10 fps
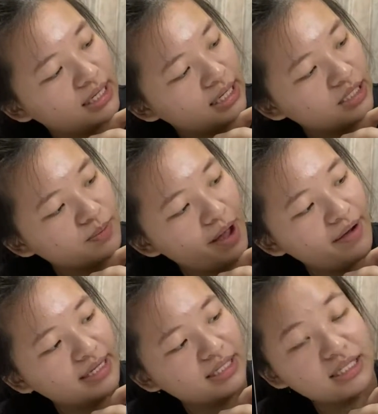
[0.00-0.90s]
as well
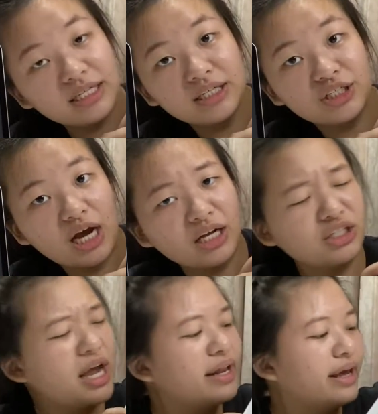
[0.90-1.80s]
as the charger.
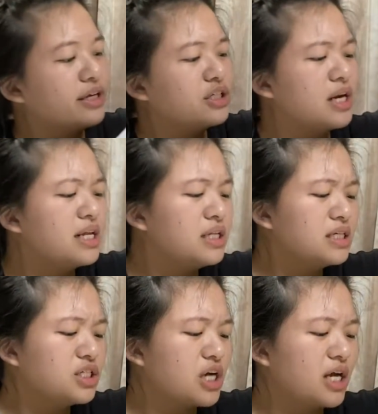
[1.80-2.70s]
And actually,
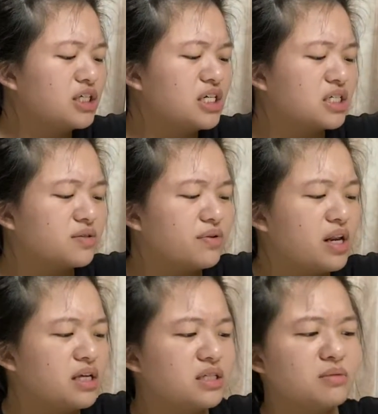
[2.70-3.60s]
this charger is
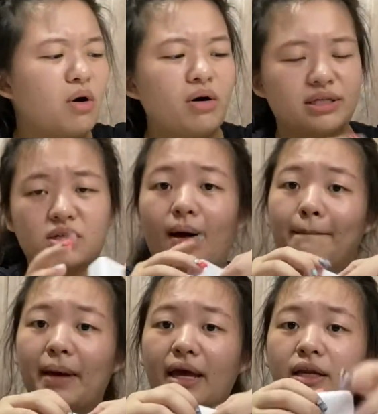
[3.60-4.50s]
really small as
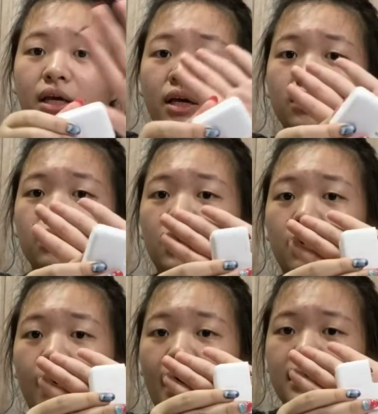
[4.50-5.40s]
compared to the
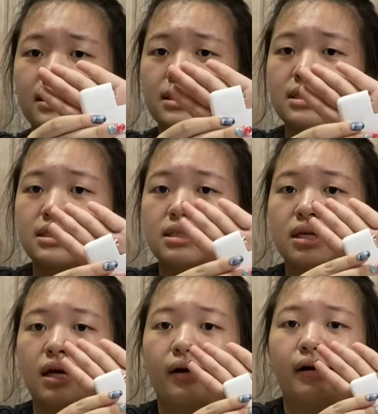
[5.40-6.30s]
ones,
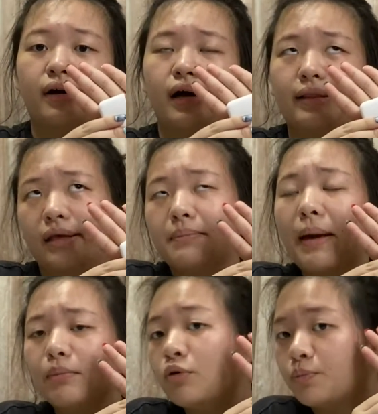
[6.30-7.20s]
I think
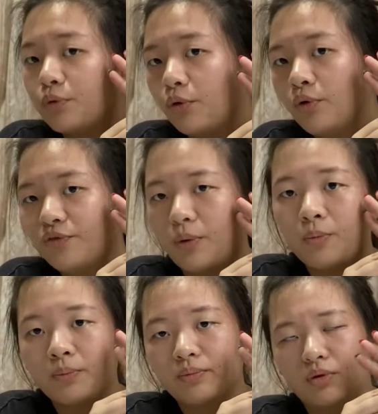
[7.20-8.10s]
MacBook Pro,
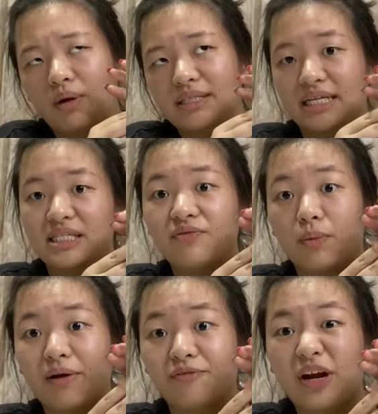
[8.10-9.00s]
from the ones I see from
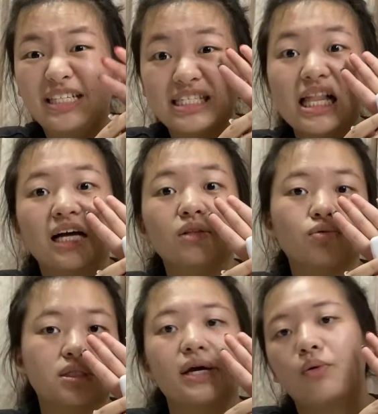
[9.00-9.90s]
my friends,
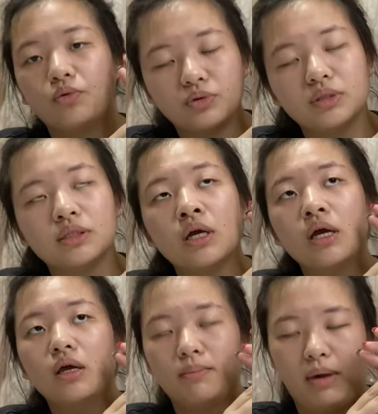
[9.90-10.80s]
those that own
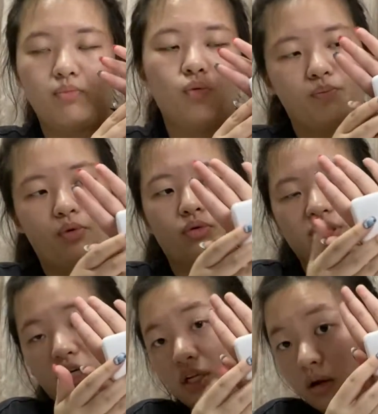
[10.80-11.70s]
MacBook Pro. It's
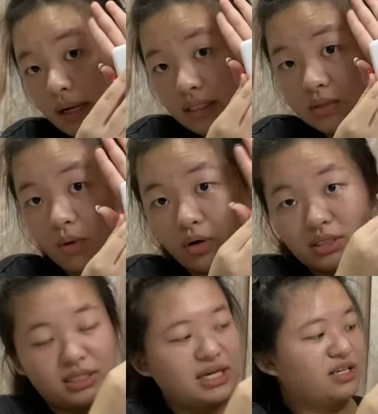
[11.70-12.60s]
actually quite small. It's
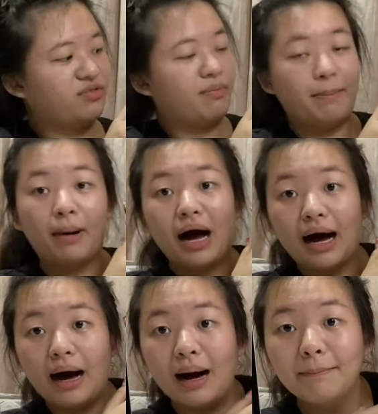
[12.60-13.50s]
the size of my
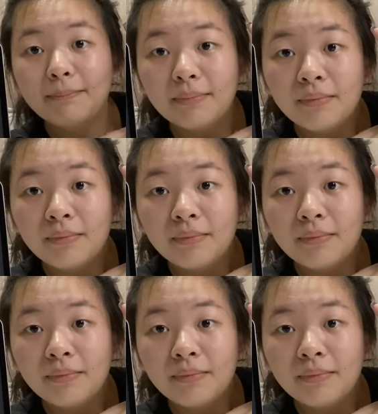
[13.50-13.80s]
palm.